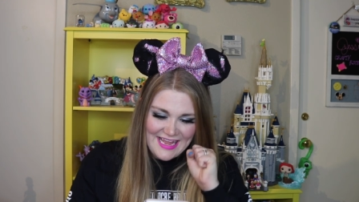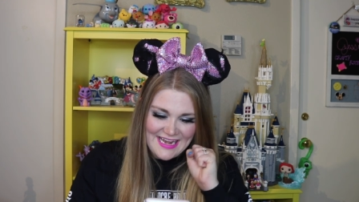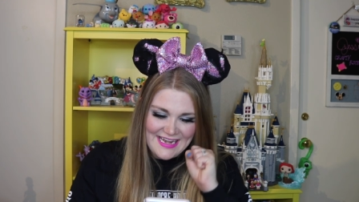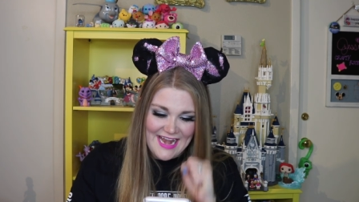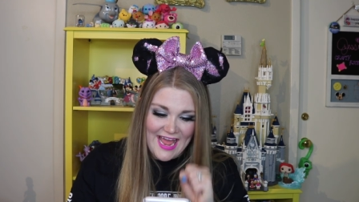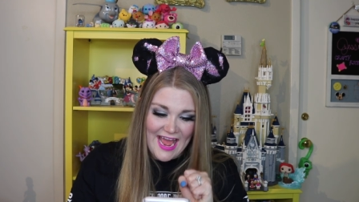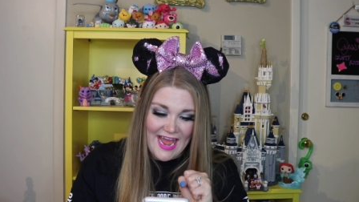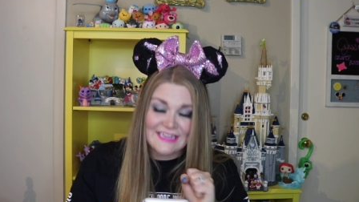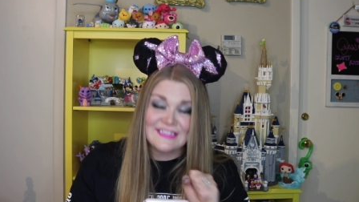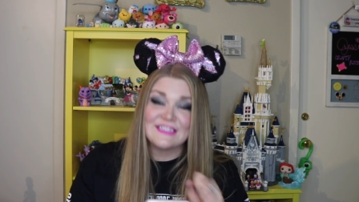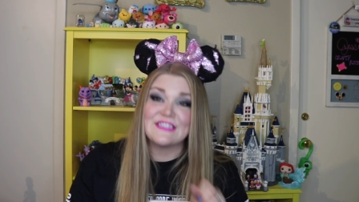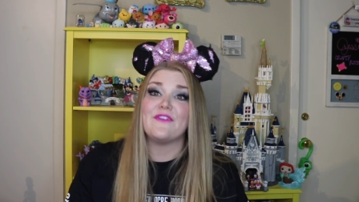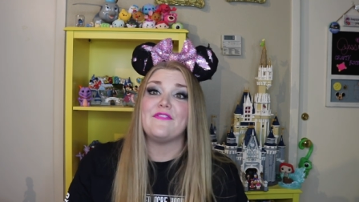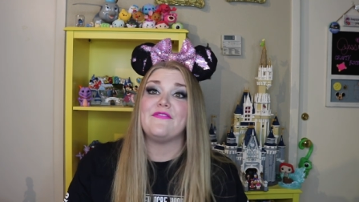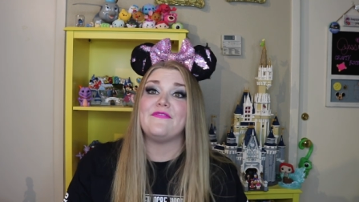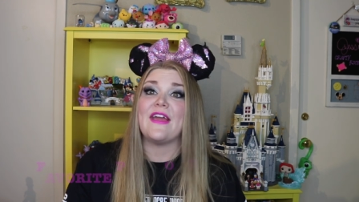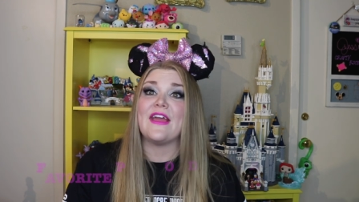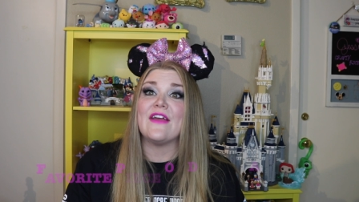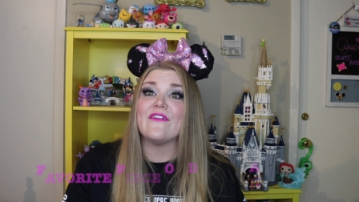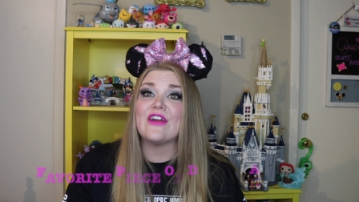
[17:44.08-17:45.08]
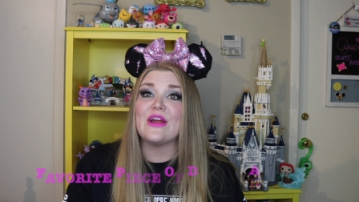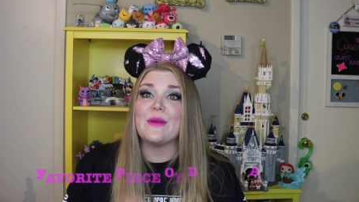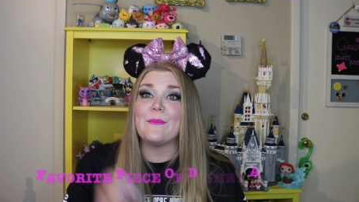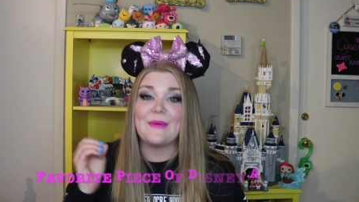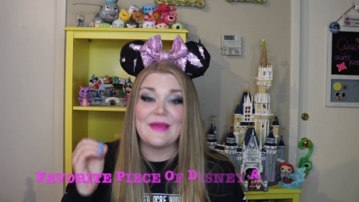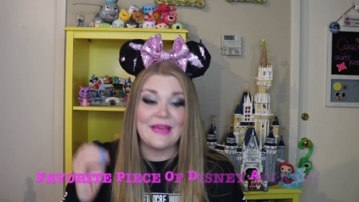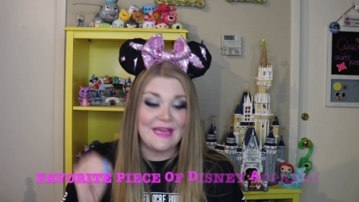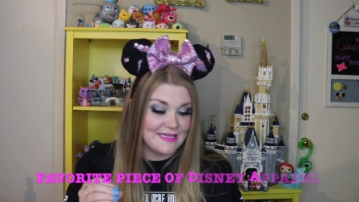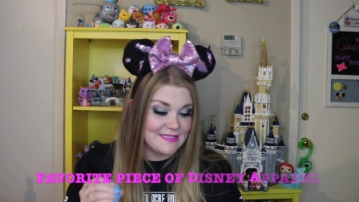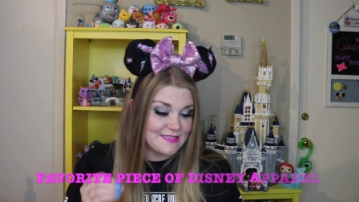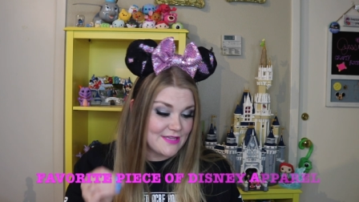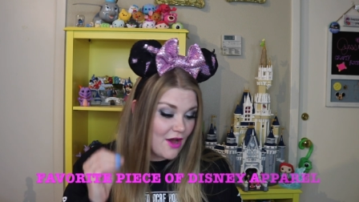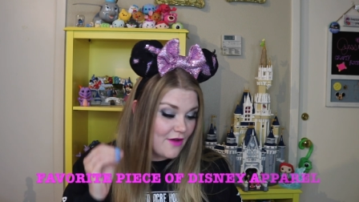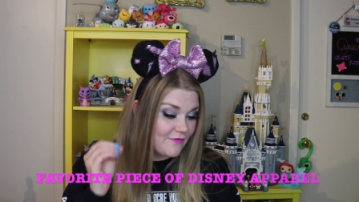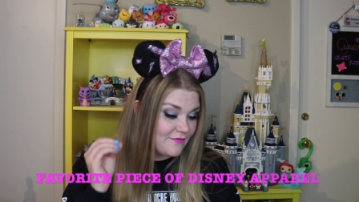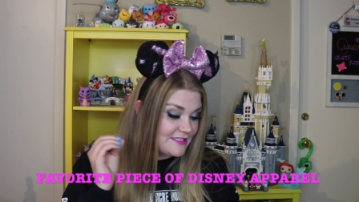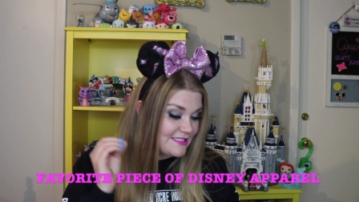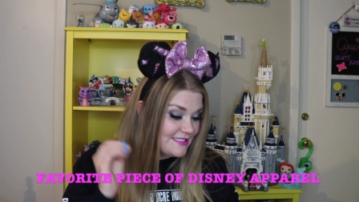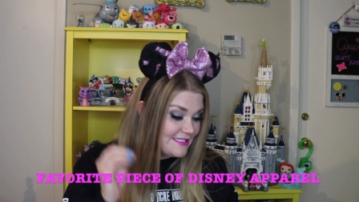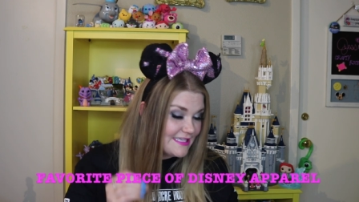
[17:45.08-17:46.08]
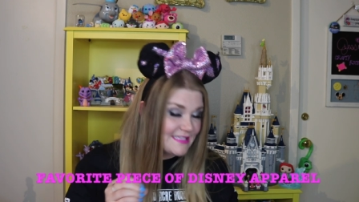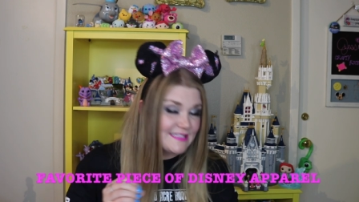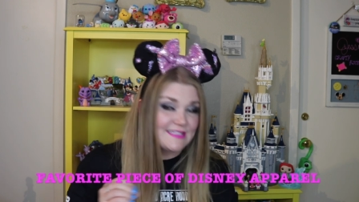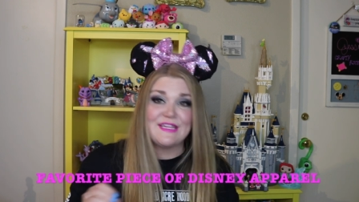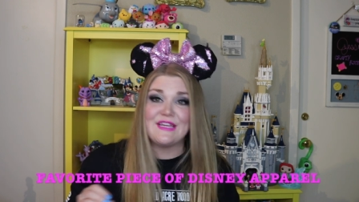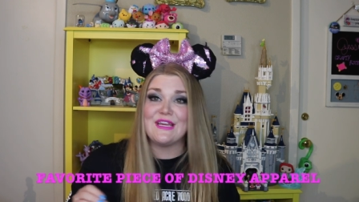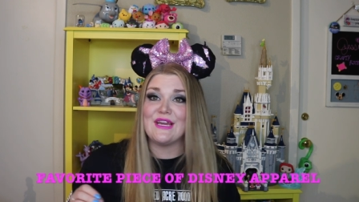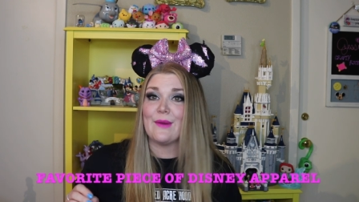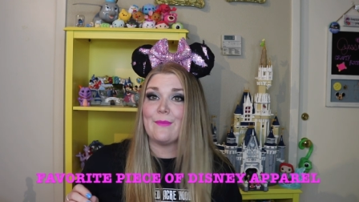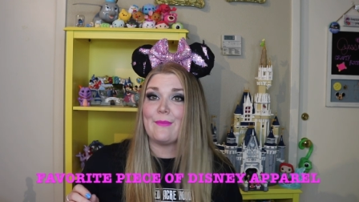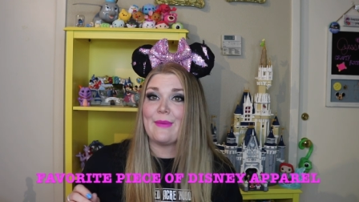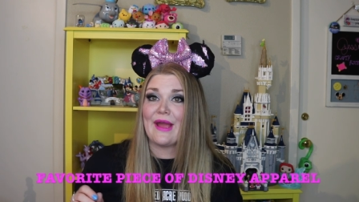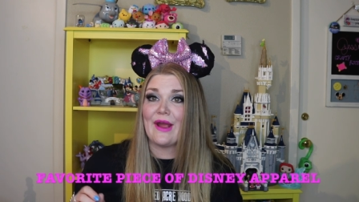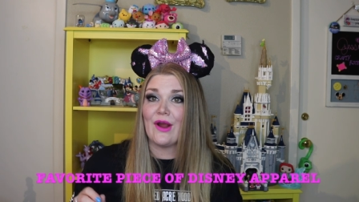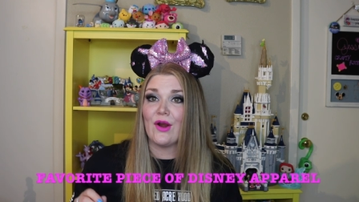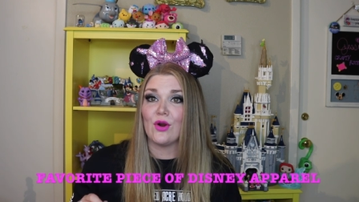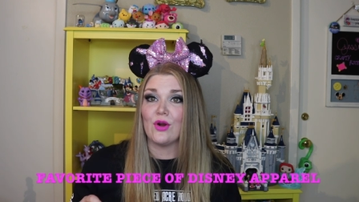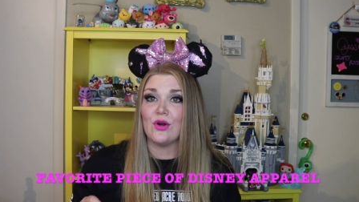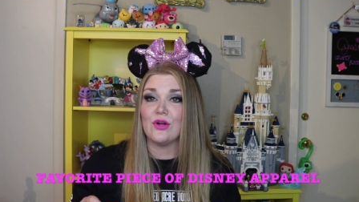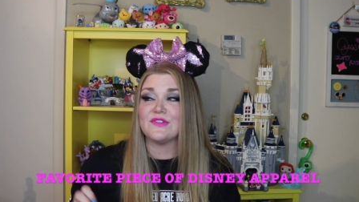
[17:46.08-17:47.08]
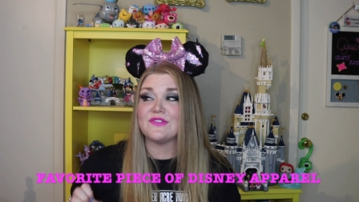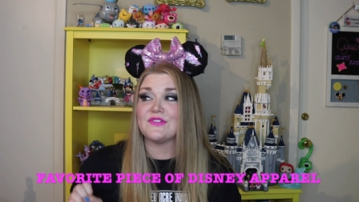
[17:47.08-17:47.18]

Next, favorite piece of Disney apparel.